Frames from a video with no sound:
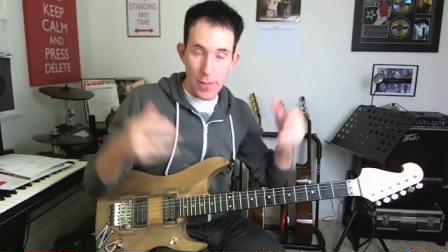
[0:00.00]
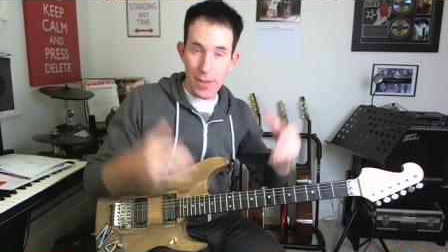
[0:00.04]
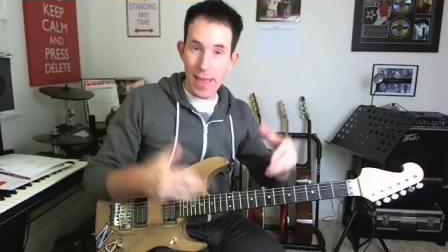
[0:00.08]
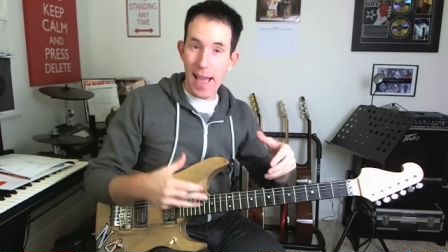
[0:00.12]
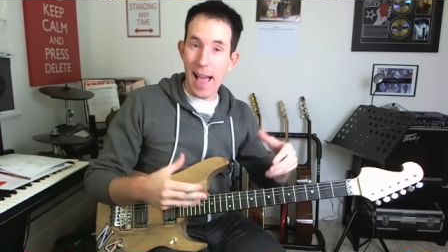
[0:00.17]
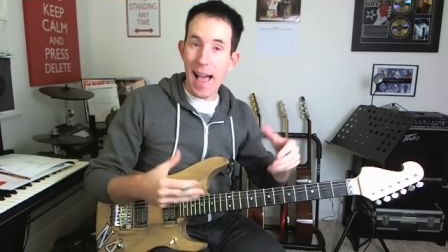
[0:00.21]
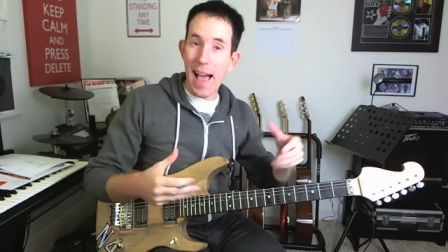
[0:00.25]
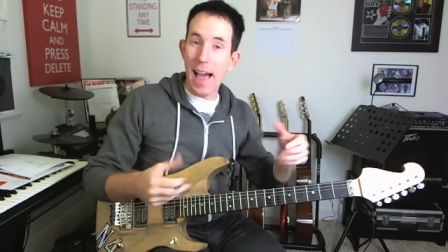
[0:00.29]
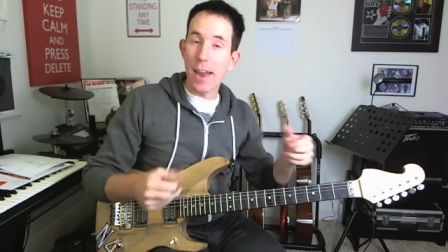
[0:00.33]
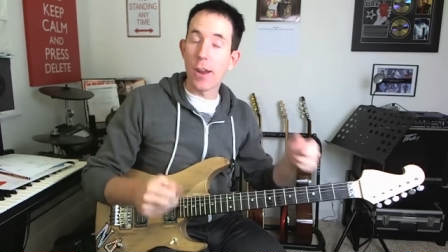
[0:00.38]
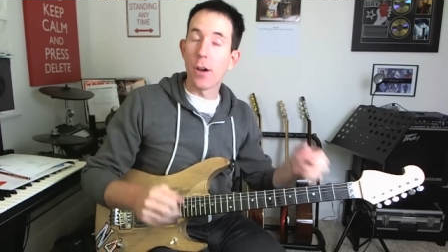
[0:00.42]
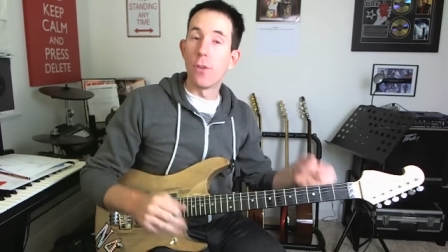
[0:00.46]
the
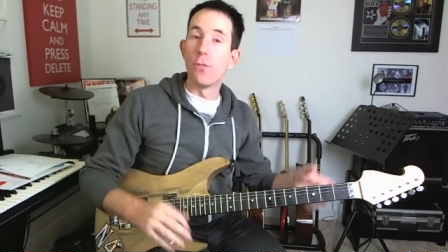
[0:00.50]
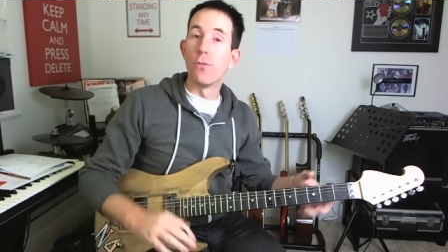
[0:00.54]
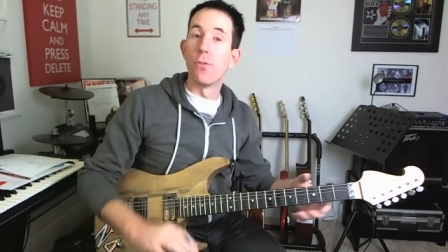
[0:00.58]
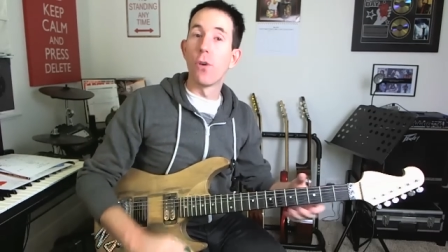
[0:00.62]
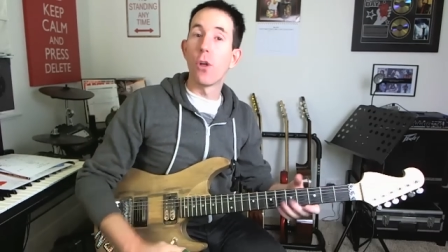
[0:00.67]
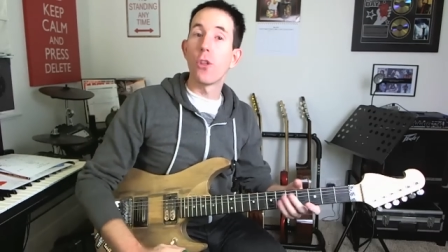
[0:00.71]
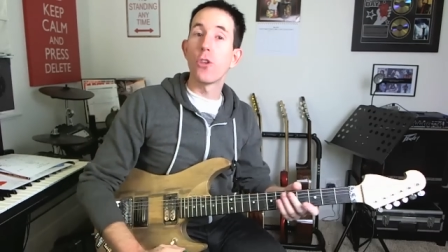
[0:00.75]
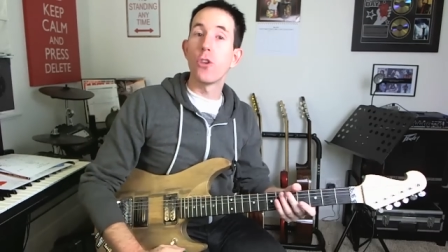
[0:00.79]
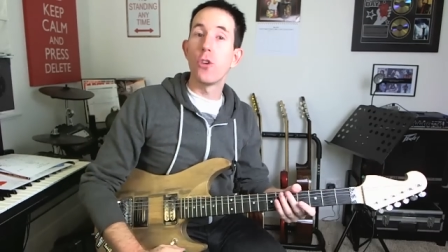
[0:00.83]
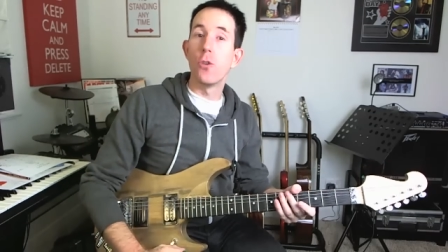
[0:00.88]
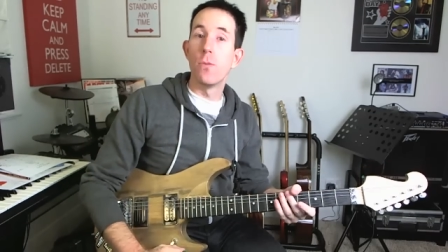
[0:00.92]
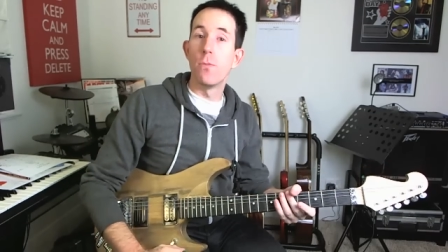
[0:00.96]
art of
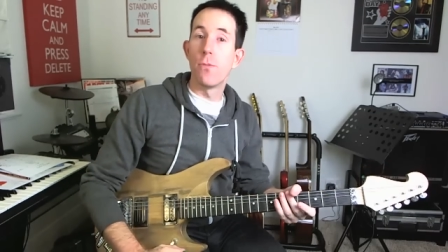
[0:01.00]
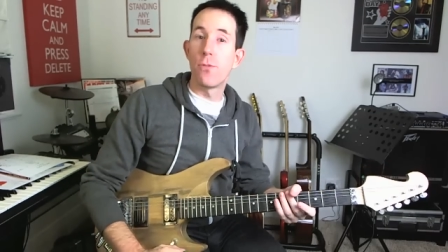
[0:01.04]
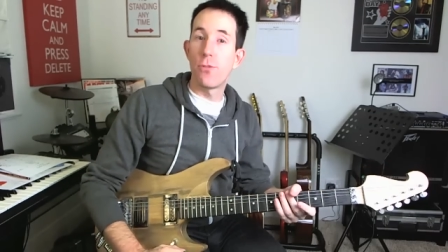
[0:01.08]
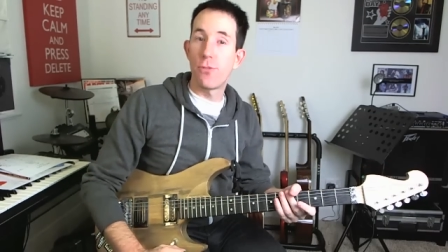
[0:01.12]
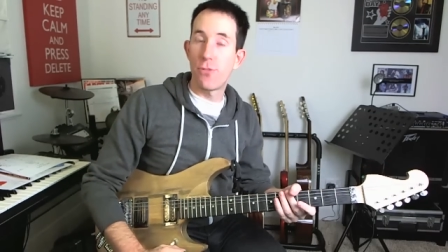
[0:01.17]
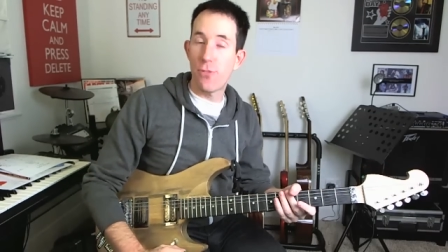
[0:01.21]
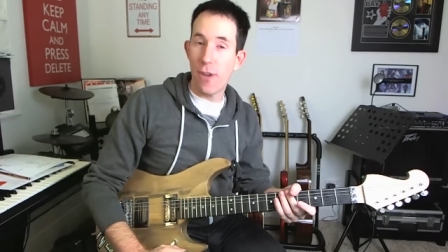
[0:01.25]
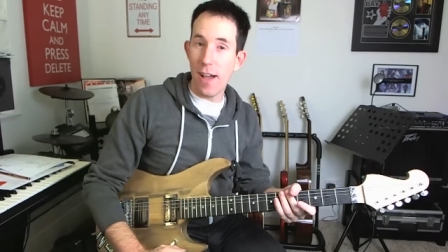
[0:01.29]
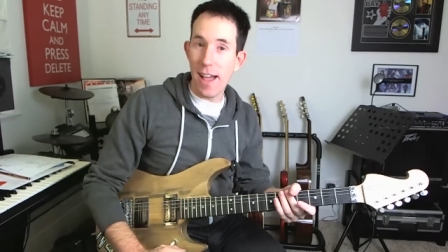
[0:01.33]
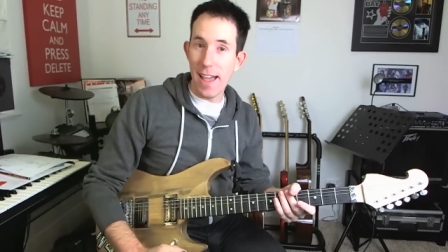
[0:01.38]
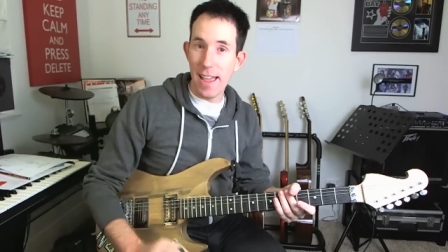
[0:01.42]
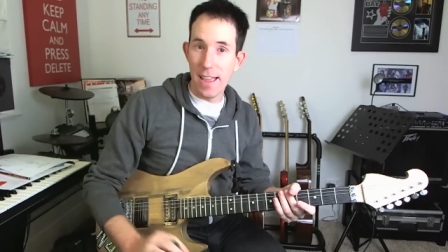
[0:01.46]
volume
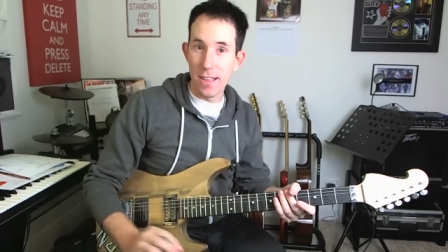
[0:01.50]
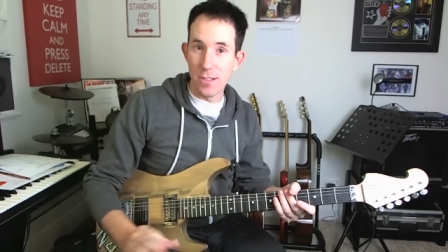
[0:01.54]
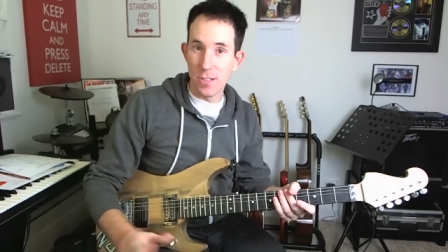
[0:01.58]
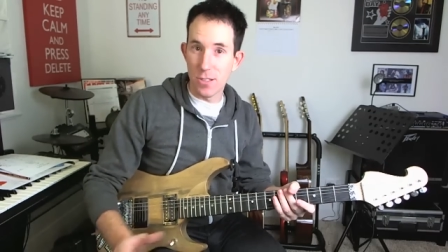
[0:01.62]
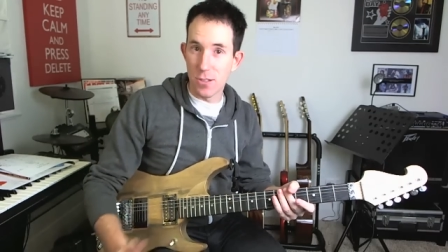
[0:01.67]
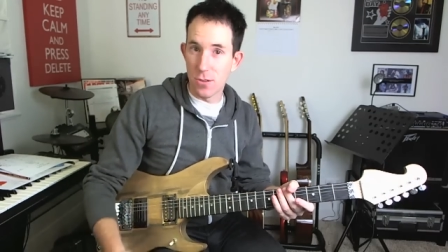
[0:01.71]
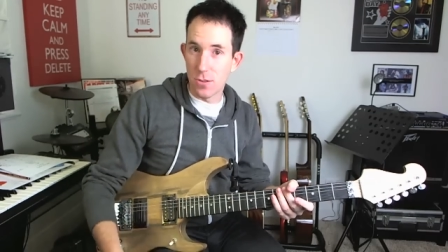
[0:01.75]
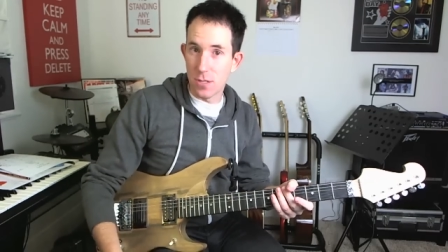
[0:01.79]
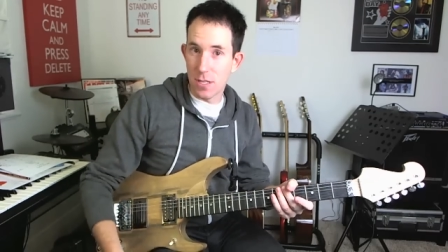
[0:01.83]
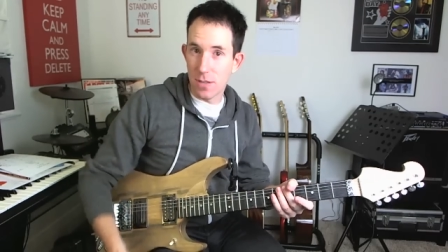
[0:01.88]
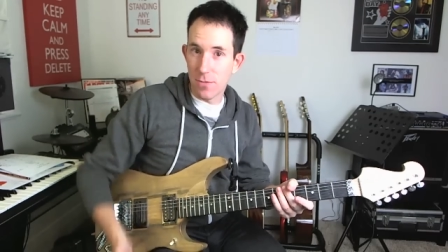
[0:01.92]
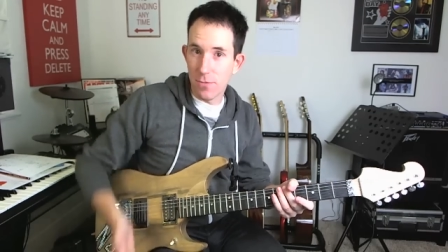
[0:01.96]

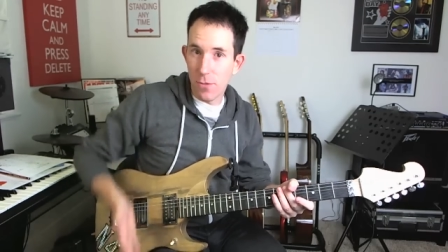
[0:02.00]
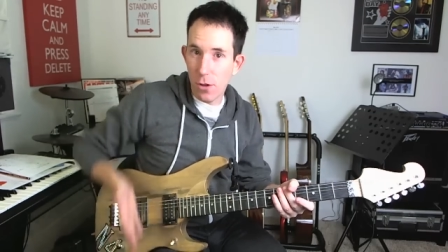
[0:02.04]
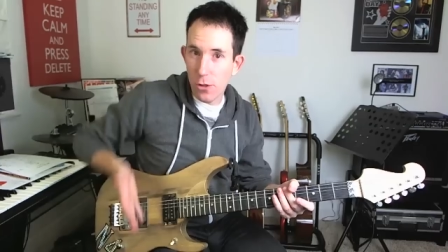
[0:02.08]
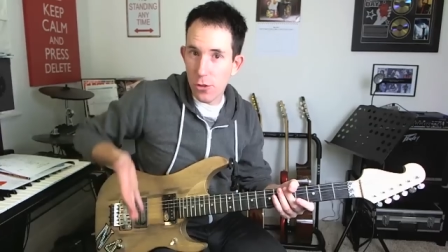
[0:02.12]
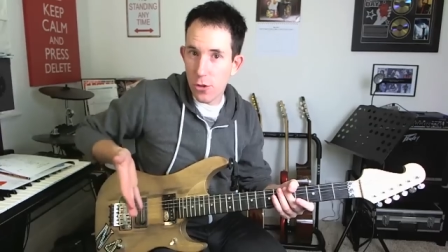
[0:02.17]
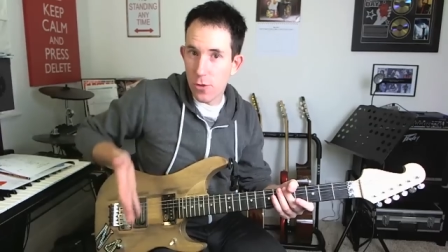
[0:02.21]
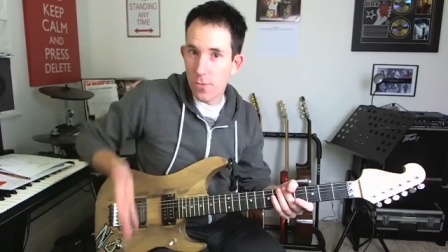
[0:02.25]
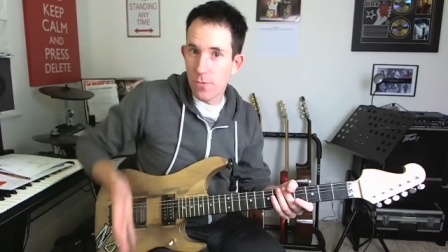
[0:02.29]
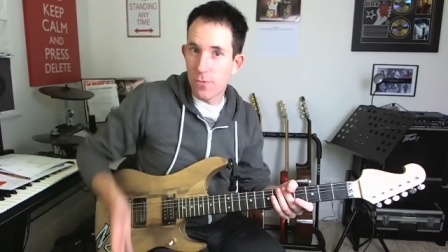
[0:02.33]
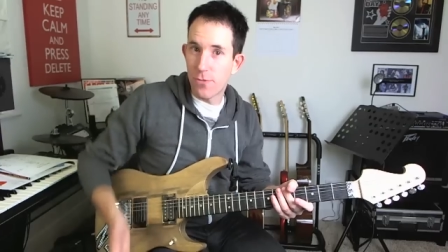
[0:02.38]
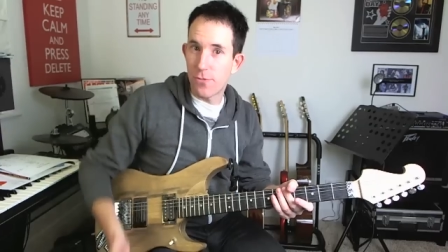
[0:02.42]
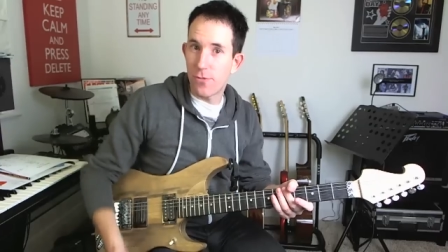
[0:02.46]
fades, using
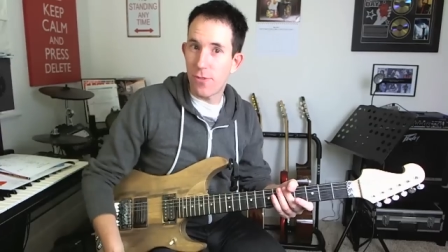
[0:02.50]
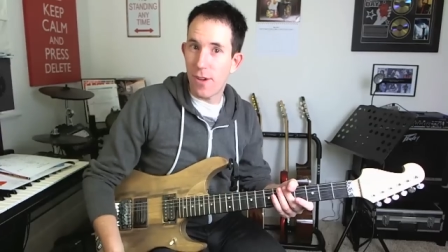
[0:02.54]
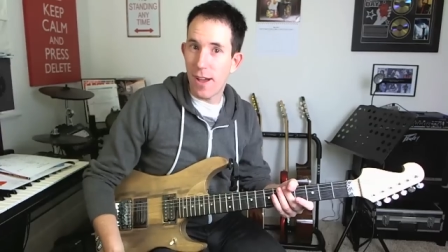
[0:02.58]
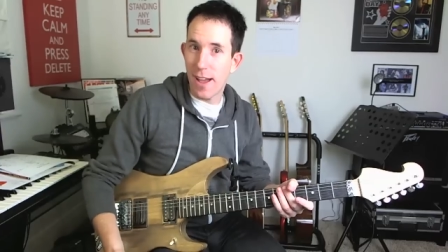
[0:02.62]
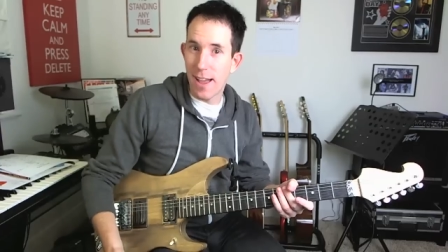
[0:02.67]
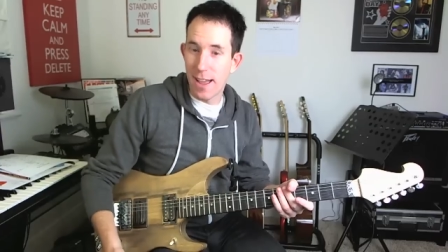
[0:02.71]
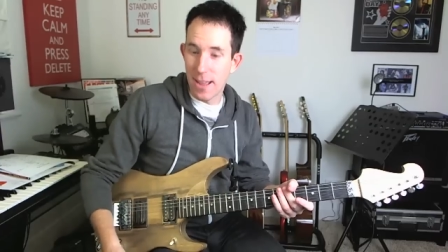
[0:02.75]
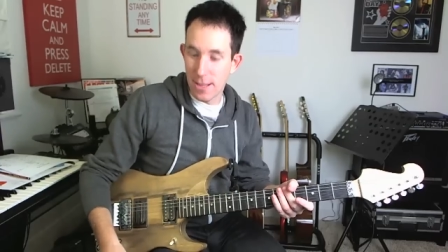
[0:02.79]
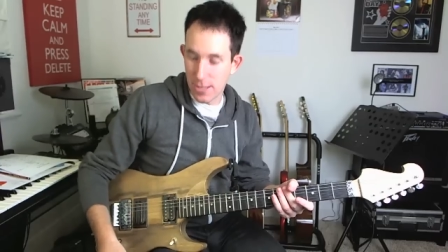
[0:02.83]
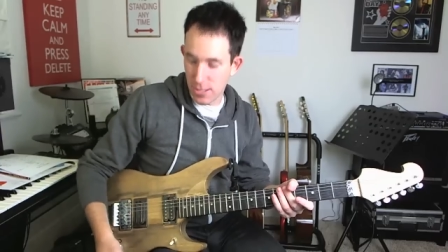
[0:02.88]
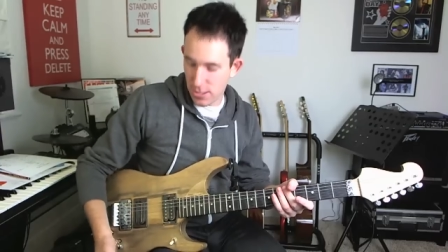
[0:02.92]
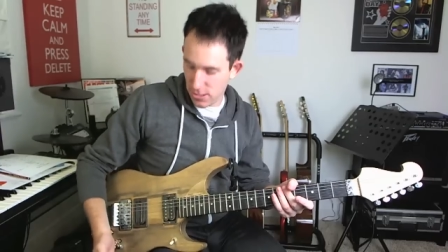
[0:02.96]
volume
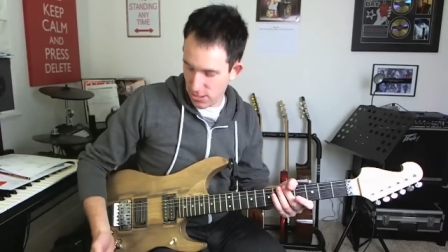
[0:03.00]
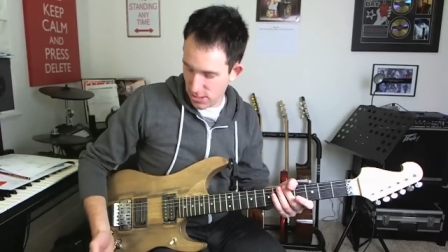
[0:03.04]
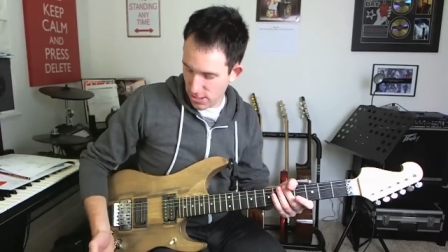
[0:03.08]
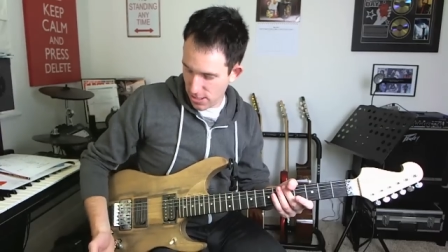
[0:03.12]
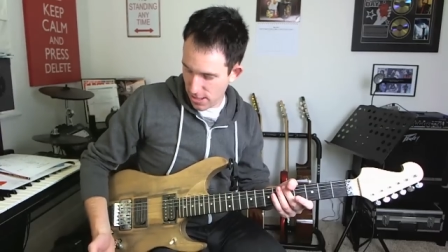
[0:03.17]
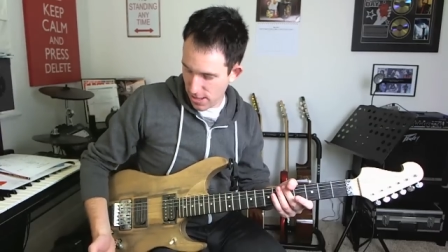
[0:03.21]
fades,